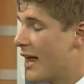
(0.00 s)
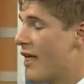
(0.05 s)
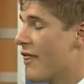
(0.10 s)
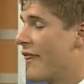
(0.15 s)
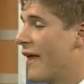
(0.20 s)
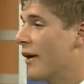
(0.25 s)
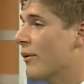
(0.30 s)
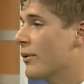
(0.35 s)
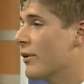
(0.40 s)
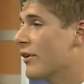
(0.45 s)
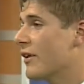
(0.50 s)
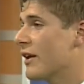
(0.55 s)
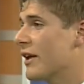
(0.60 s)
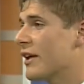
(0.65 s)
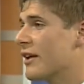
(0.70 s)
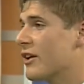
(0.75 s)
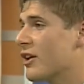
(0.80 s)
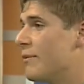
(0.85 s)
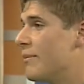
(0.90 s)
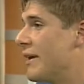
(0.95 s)
that really
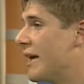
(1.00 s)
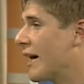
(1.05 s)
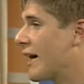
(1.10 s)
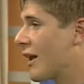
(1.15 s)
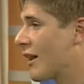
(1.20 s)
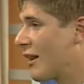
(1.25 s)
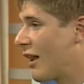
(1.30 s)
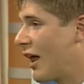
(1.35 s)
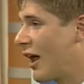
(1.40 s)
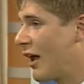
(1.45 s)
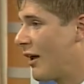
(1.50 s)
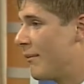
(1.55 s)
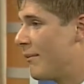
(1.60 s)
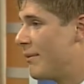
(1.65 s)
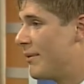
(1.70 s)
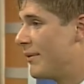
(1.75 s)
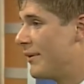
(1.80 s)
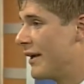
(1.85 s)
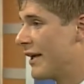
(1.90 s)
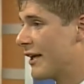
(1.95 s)
could be a club,
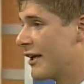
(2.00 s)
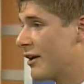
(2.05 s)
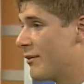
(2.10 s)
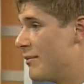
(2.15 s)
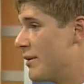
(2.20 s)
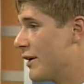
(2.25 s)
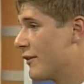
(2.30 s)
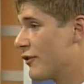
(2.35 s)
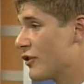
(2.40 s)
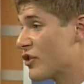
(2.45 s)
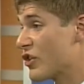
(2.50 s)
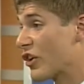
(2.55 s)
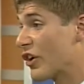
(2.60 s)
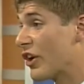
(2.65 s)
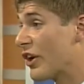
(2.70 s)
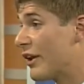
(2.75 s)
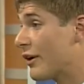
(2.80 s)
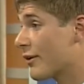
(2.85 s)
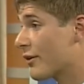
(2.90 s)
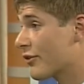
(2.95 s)
it could be a
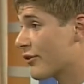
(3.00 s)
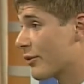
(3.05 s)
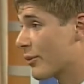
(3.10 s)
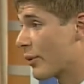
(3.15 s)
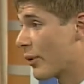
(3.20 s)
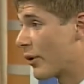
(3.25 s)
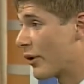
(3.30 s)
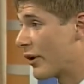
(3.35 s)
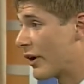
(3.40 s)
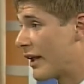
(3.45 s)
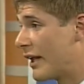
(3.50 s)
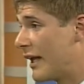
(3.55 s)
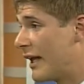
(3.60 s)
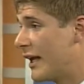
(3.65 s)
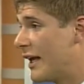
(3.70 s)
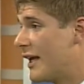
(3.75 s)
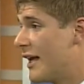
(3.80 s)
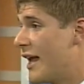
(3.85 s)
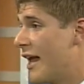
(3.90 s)
fraternity or a sorority,